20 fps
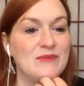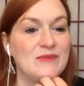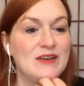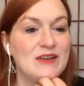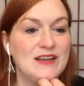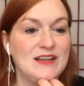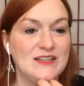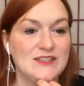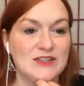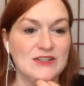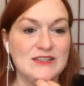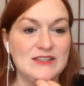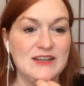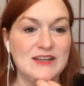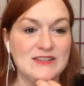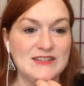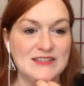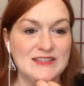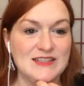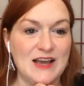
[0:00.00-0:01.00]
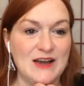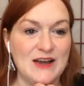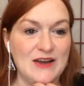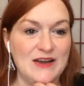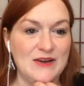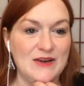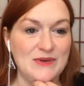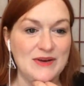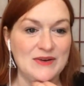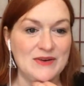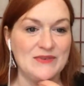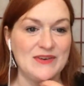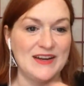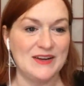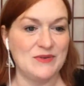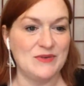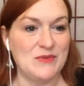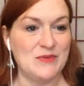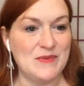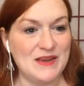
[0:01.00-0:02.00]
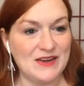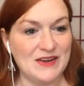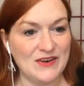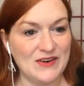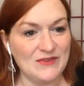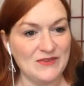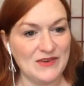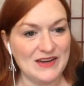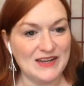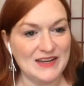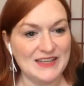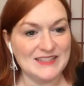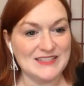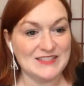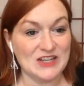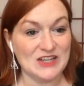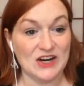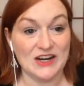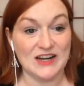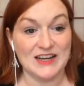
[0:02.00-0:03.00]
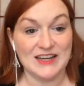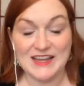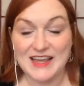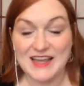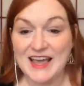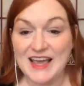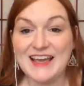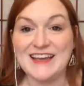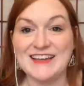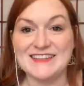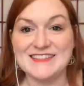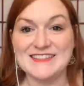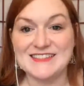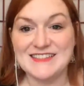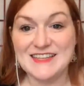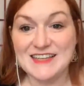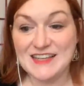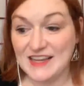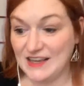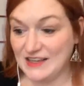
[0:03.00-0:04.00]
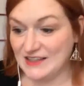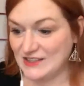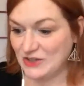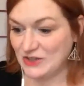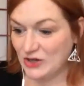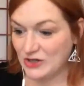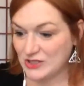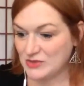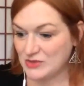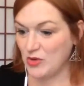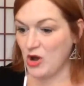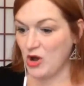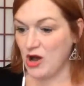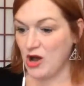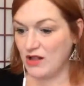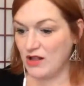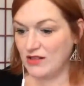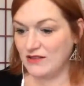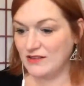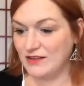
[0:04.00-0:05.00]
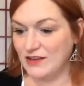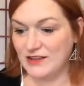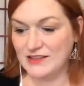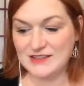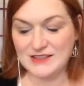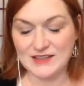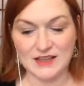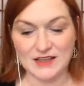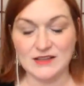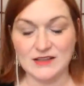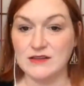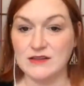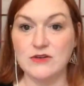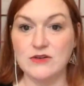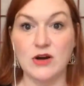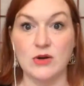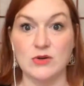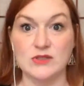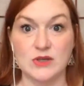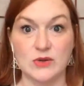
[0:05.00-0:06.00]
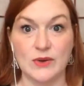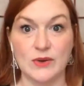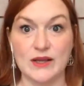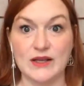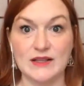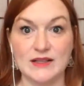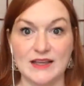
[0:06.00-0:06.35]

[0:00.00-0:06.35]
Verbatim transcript: Chantel says I, I want to win. It would be a great way to get started. Yes, start small and it grows quickly.